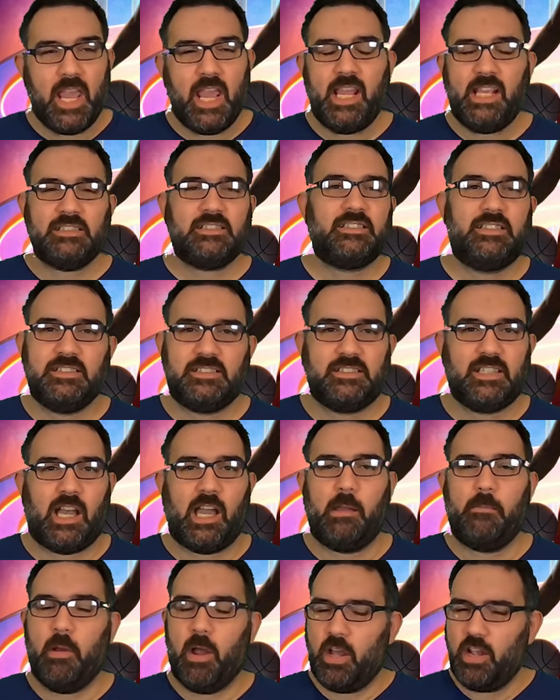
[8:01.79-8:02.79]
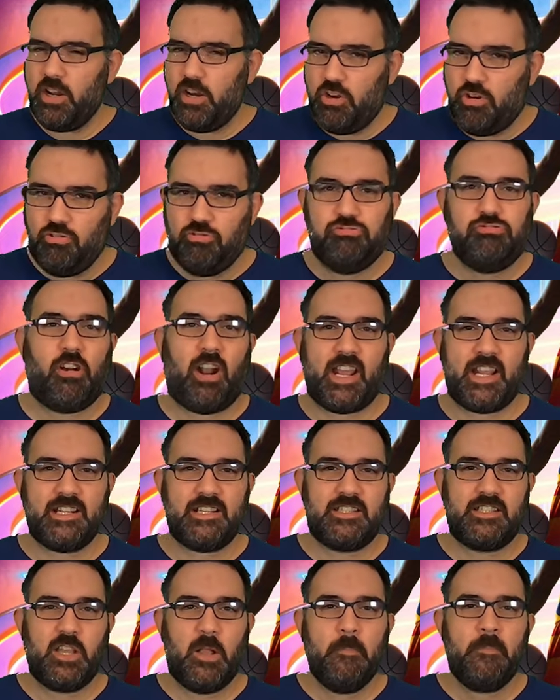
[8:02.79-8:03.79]
it's the same,
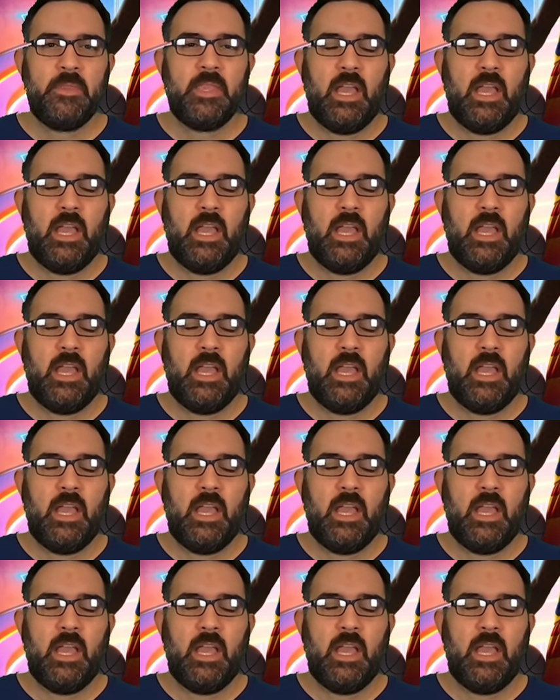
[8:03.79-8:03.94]
great.